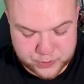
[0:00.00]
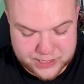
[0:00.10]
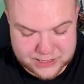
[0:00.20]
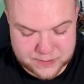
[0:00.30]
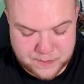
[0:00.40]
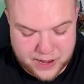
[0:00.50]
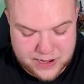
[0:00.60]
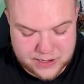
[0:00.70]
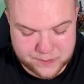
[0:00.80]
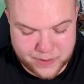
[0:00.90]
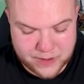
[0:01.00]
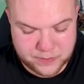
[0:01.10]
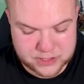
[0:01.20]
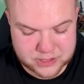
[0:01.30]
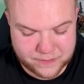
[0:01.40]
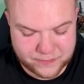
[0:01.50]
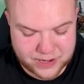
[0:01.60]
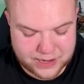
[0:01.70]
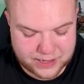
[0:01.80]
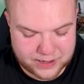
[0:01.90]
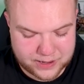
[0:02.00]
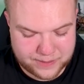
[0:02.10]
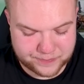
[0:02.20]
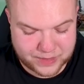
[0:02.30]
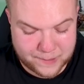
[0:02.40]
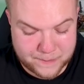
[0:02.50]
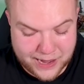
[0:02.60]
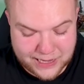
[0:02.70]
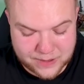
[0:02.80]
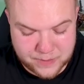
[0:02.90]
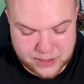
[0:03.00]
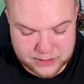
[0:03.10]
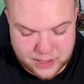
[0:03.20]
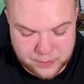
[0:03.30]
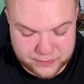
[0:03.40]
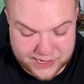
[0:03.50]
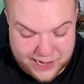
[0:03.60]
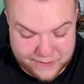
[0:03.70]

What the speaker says: Prince Miner might be something like a Mega Knight Miner type of deck.